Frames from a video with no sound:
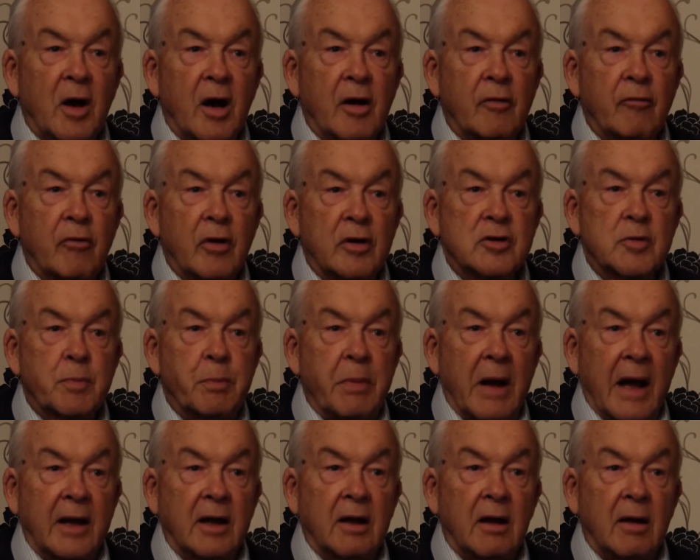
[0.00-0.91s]
I rushed
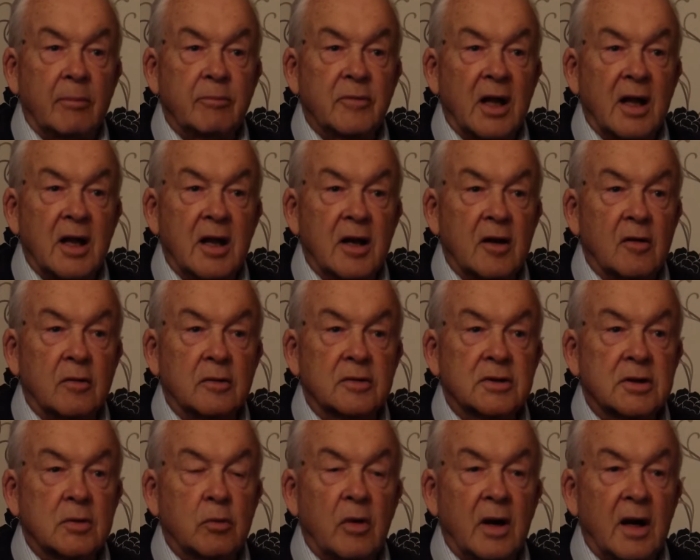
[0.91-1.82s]
back up the hill
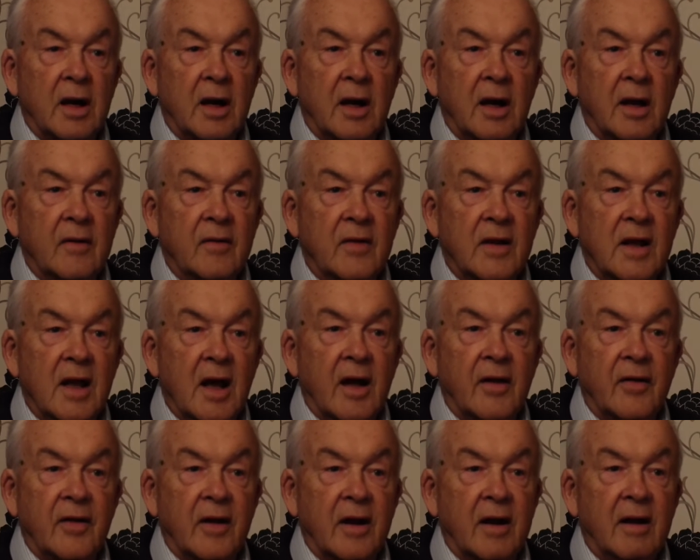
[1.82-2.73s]
to where the
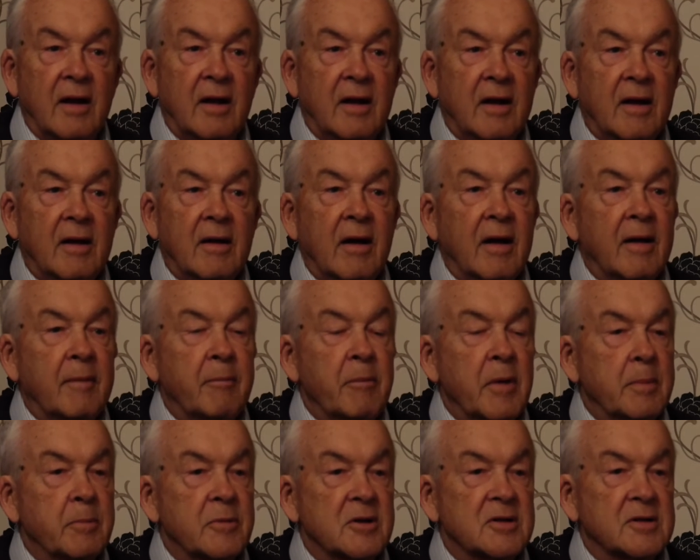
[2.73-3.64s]
other
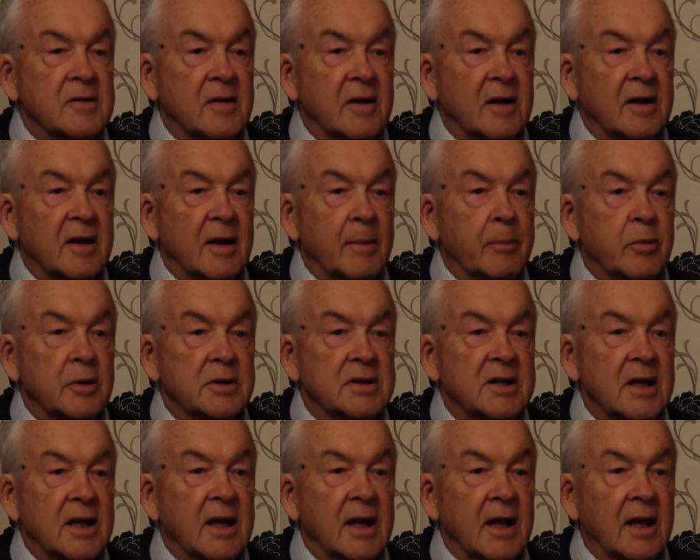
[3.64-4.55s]
members of the club were
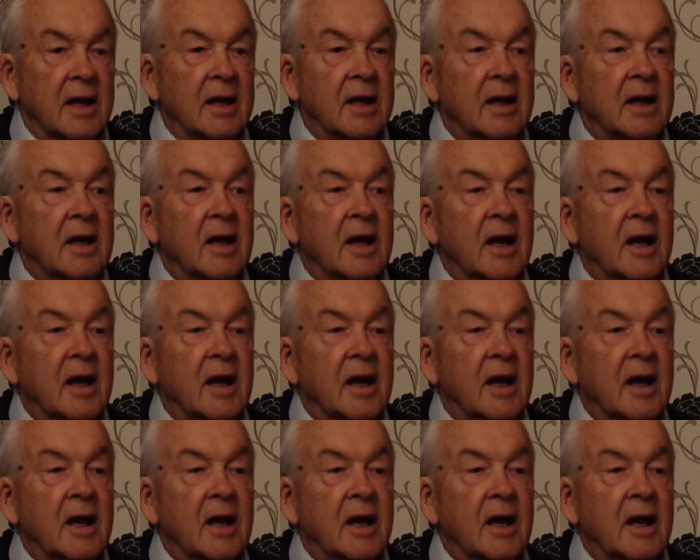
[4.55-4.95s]
digging,